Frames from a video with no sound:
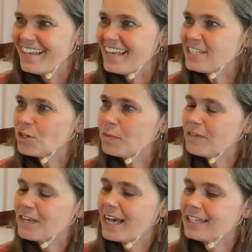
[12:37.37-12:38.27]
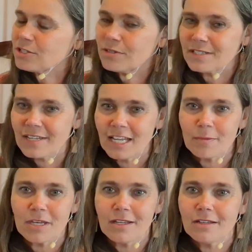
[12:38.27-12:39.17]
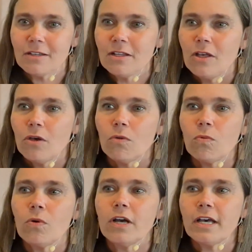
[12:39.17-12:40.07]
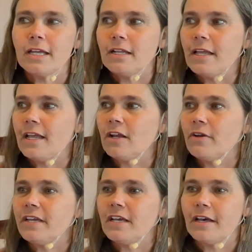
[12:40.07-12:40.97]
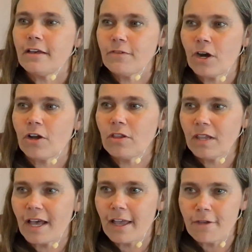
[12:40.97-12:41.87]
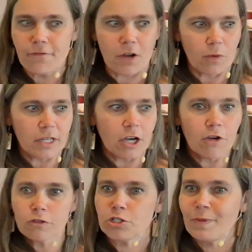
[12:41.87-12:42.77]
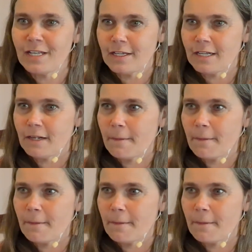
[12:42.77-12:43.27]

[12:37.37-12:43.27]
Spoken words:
And so we've got to examine what area of our life are we overspending.